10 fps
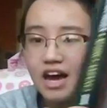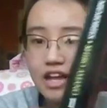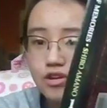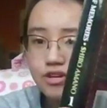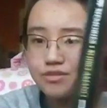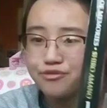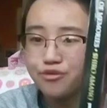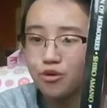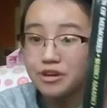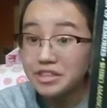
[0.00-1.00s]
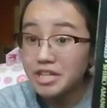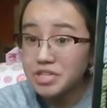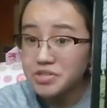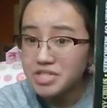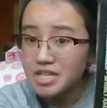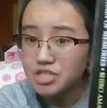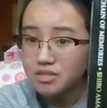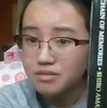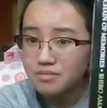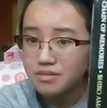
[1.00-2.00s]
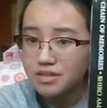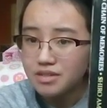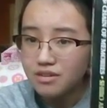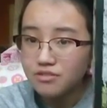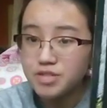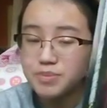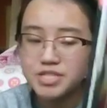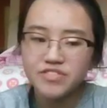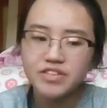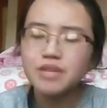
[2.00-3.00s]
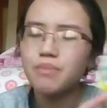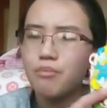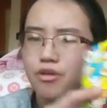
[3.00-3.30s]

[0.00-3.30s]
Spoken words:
I look for in the clearance section. Specifically, my